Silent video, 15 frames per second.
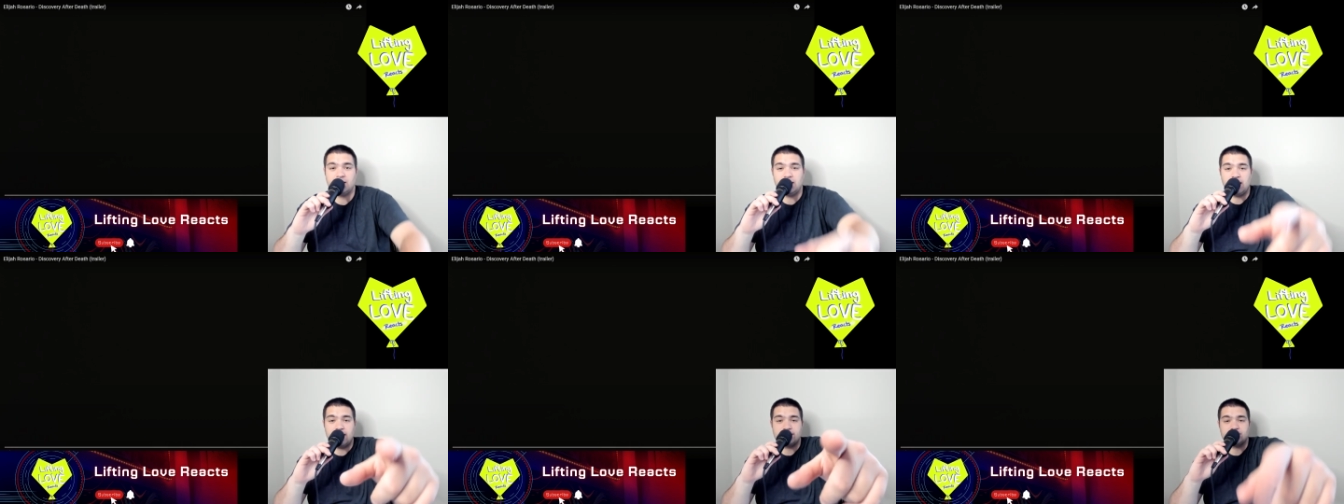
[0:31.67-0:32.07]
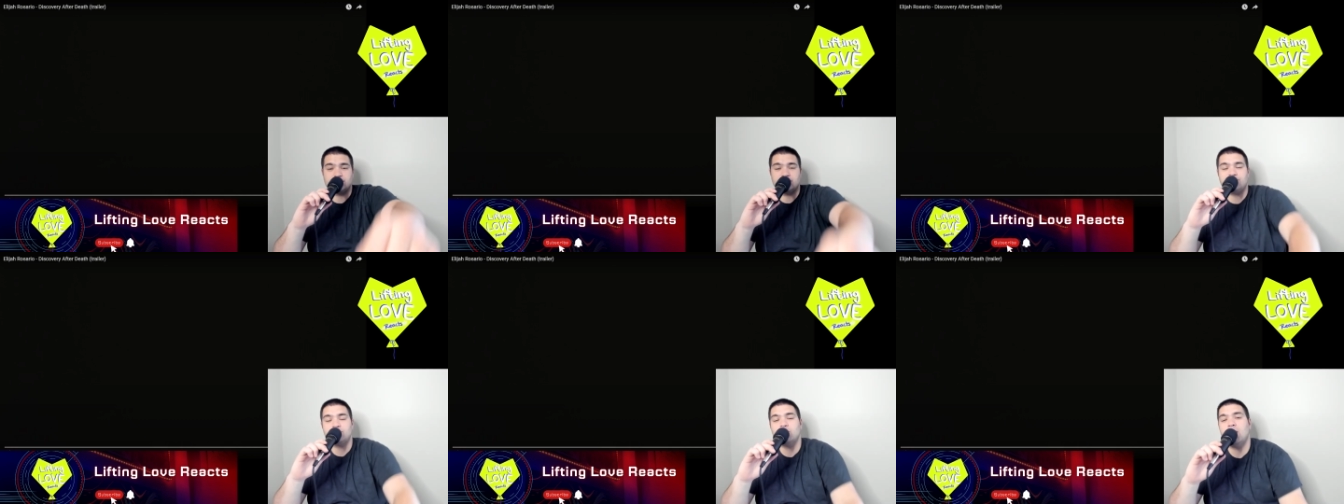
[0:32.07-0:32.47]
Elijah,
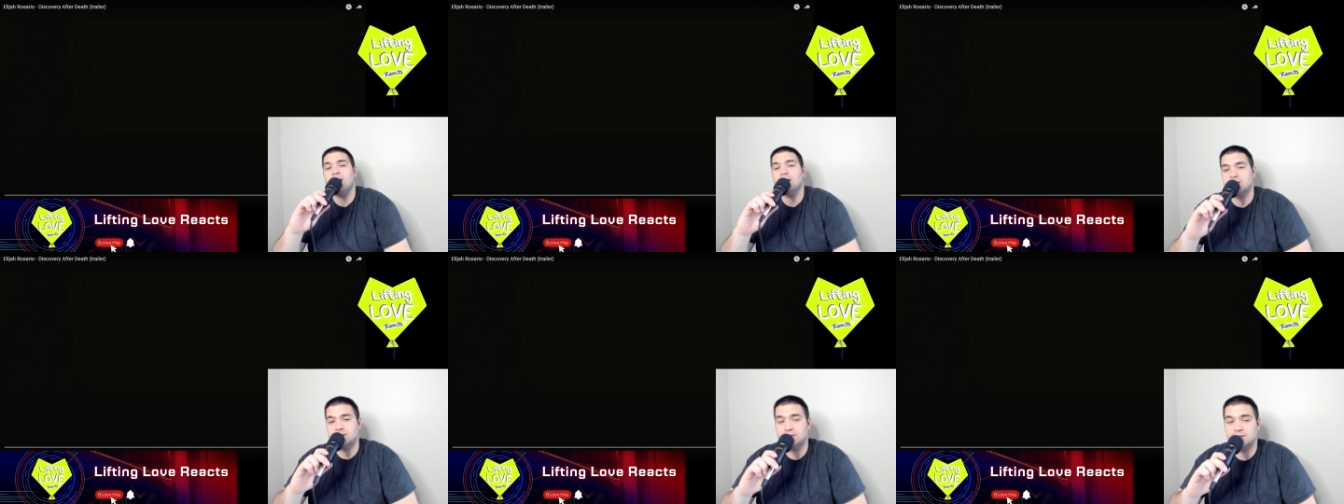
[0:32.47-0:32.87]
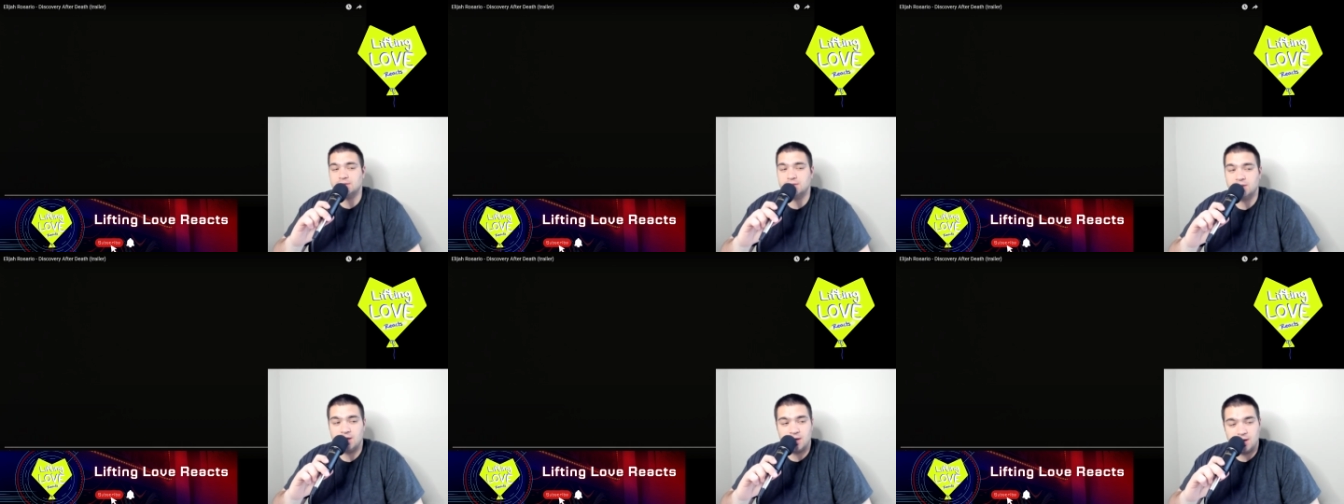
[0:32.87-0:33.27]
if you're watching
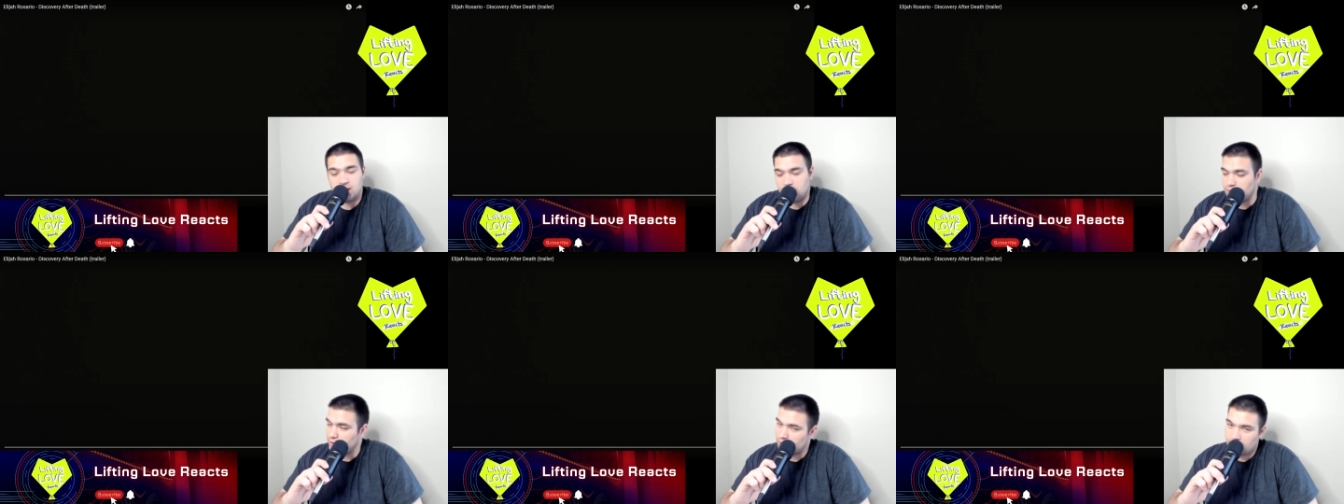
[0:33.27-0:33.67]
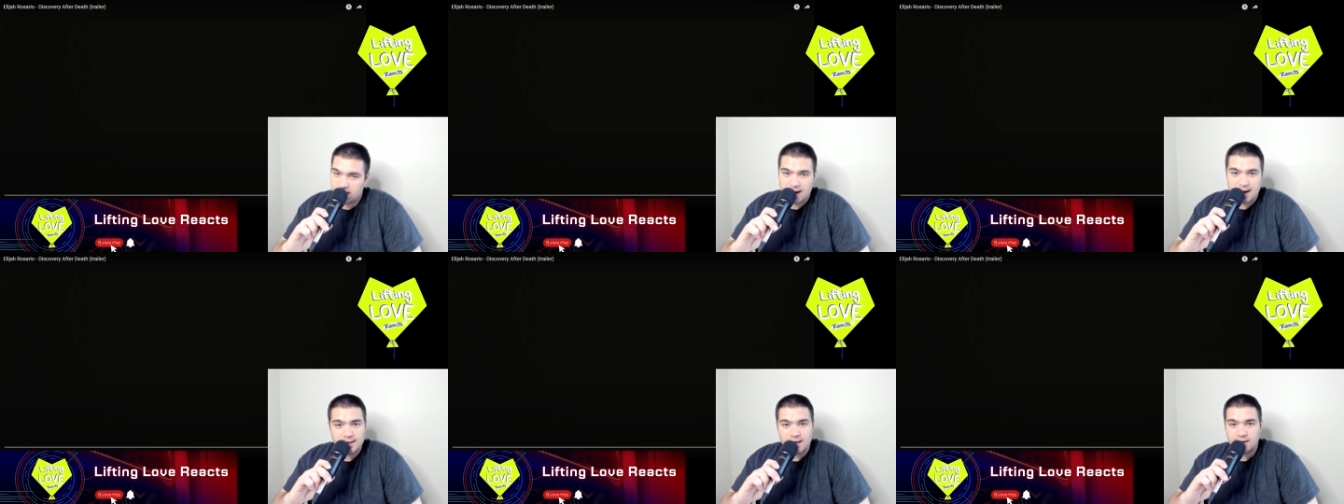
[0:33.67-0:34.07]
this, you know, I
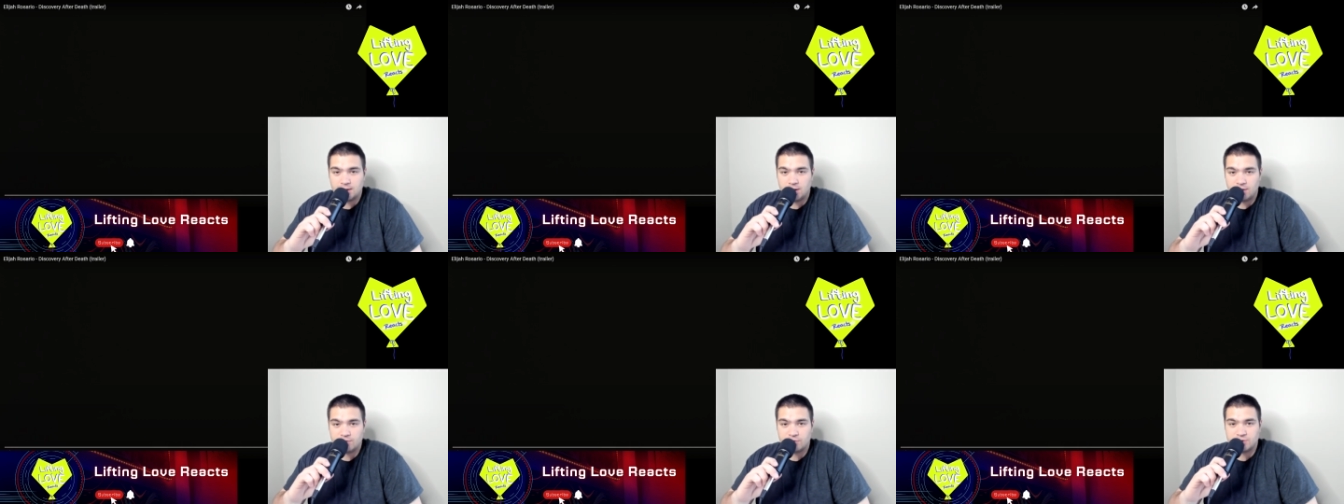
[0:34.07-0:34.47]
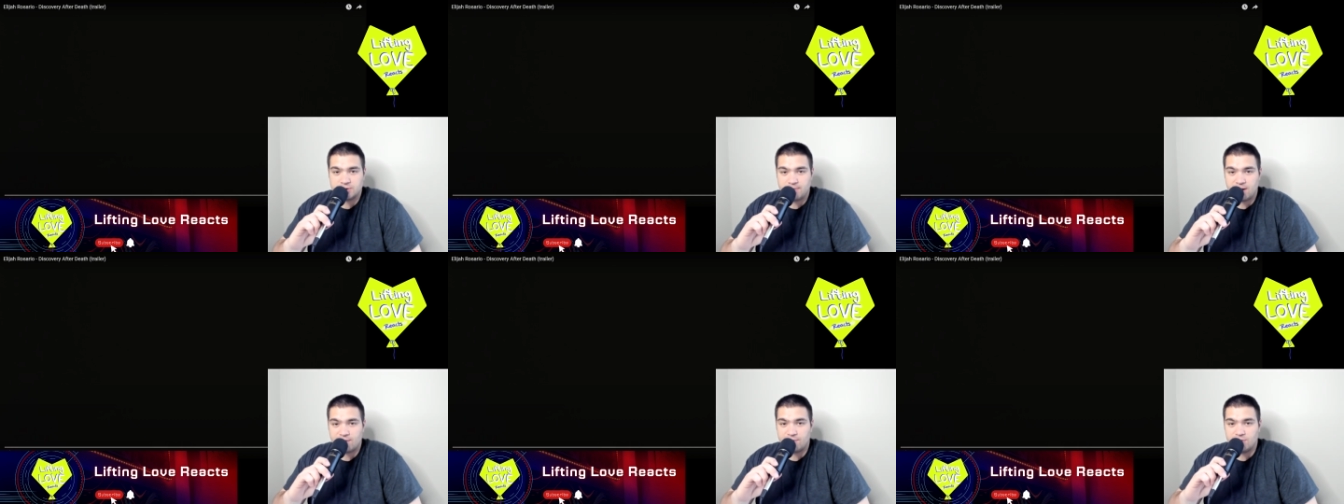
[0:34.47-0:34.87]
got a lot of love and
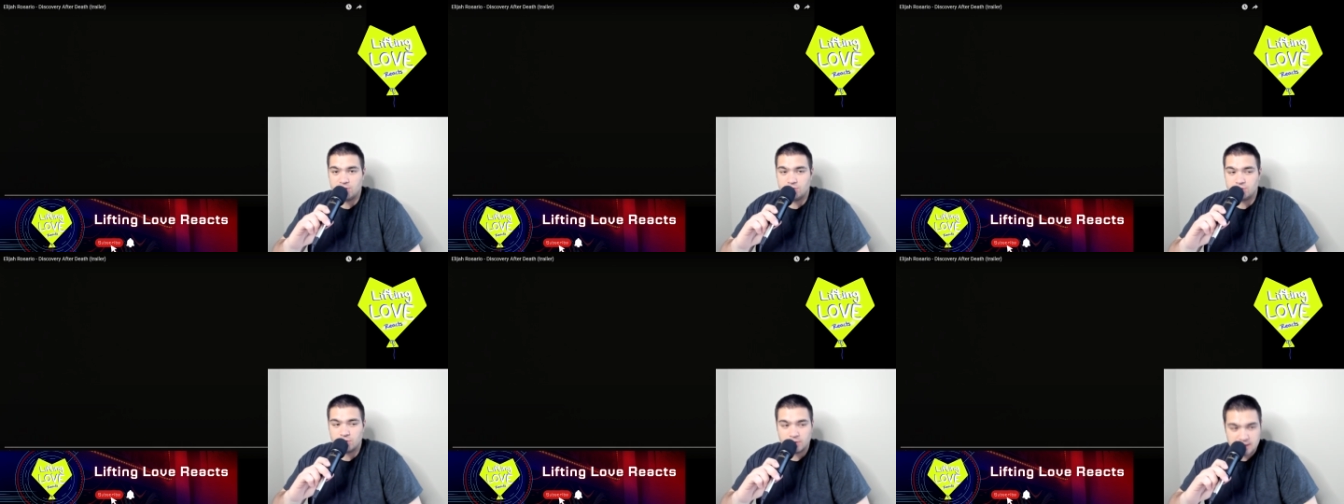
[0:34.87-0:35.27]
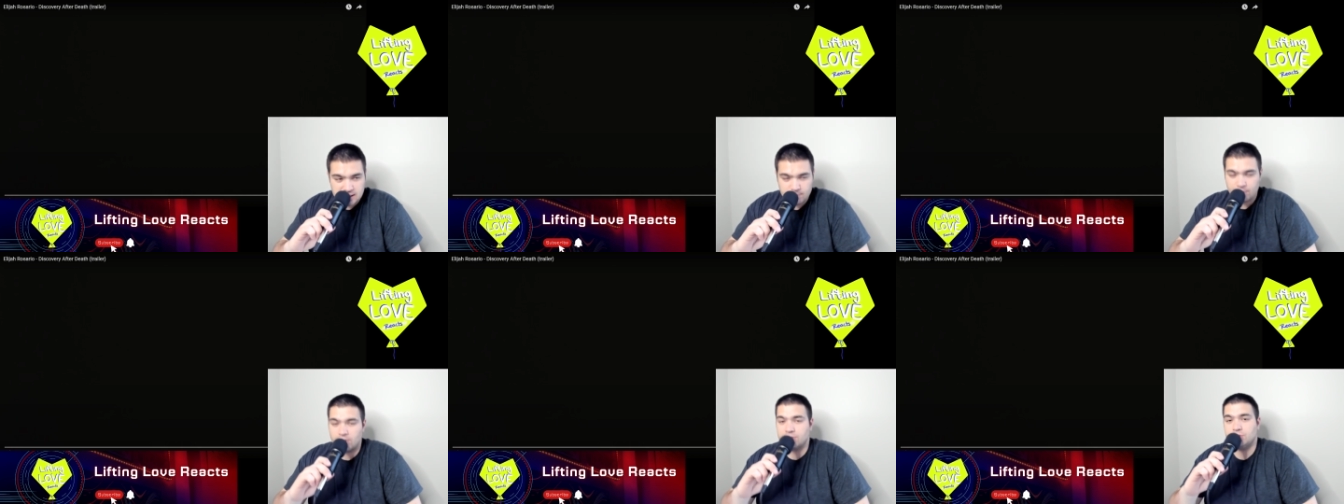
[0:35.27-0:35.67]
respect for you. So
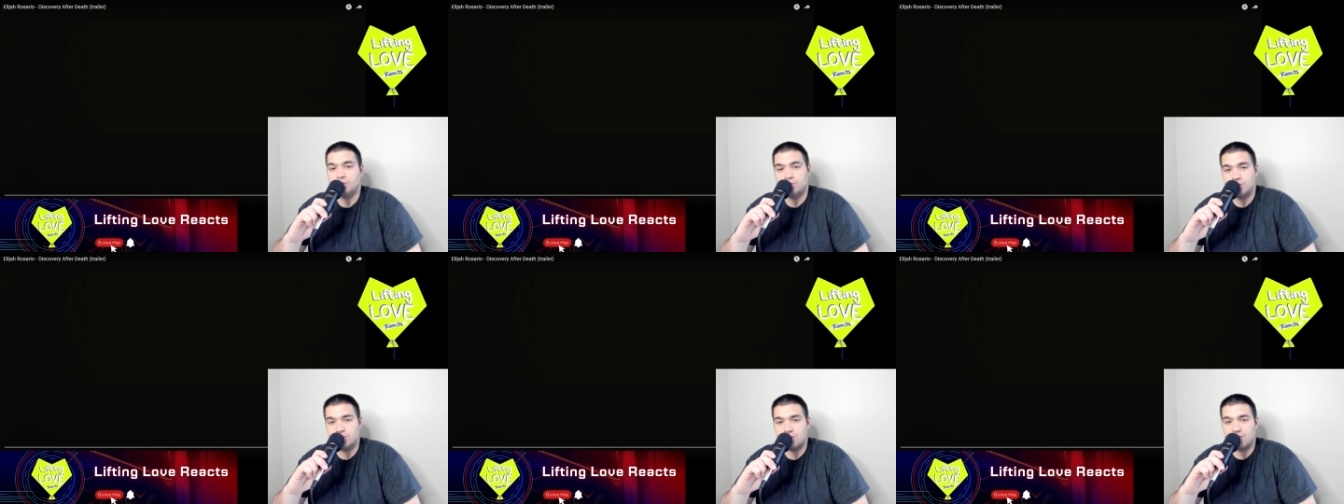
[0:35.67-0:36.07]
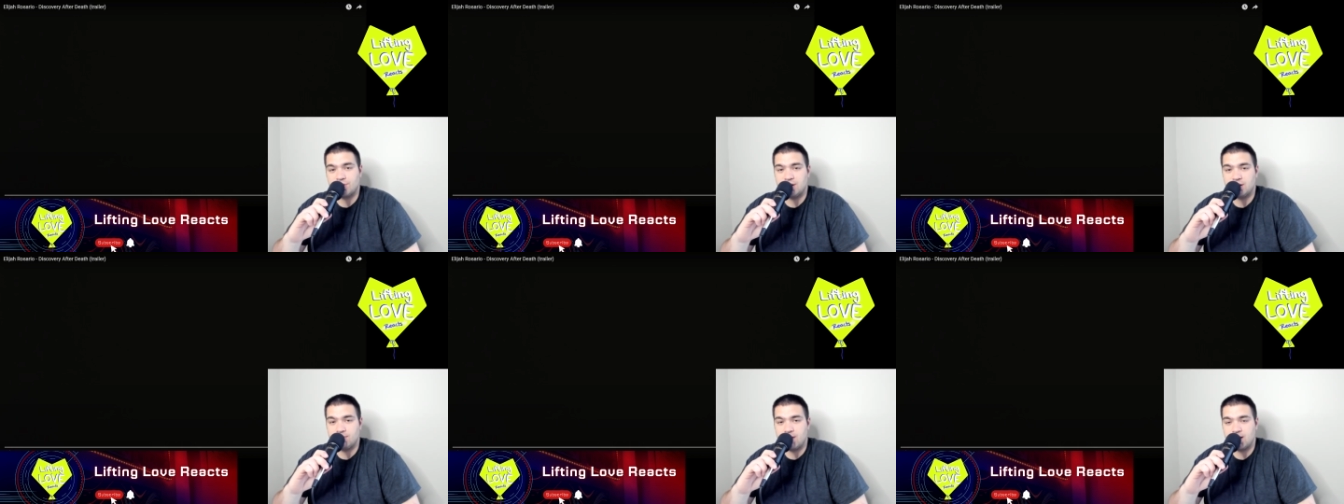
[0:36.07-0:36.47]
keep on doing your
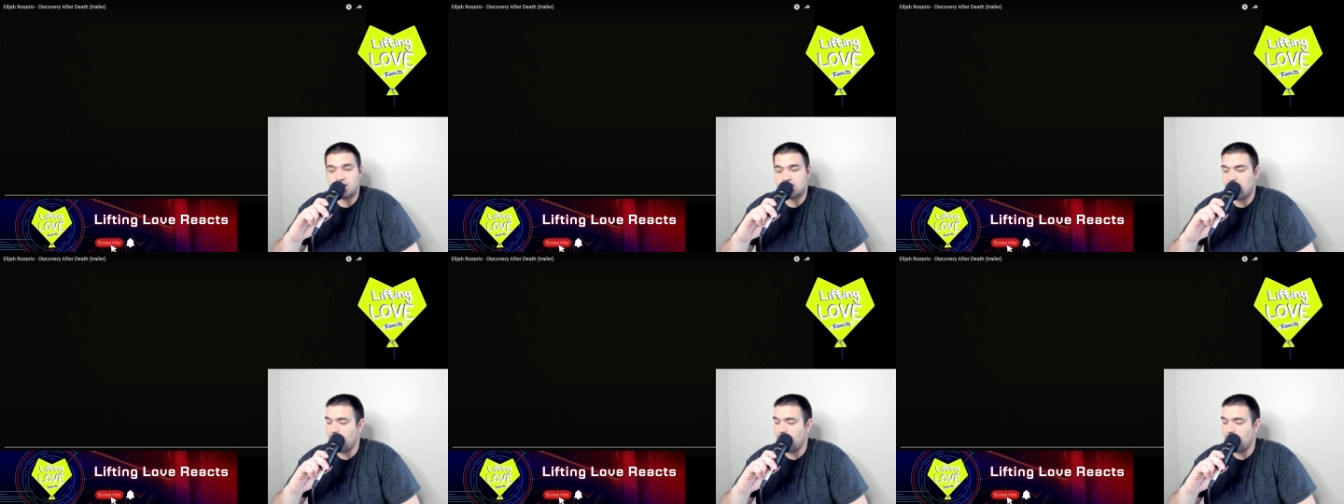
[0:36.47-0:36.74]
thing, man.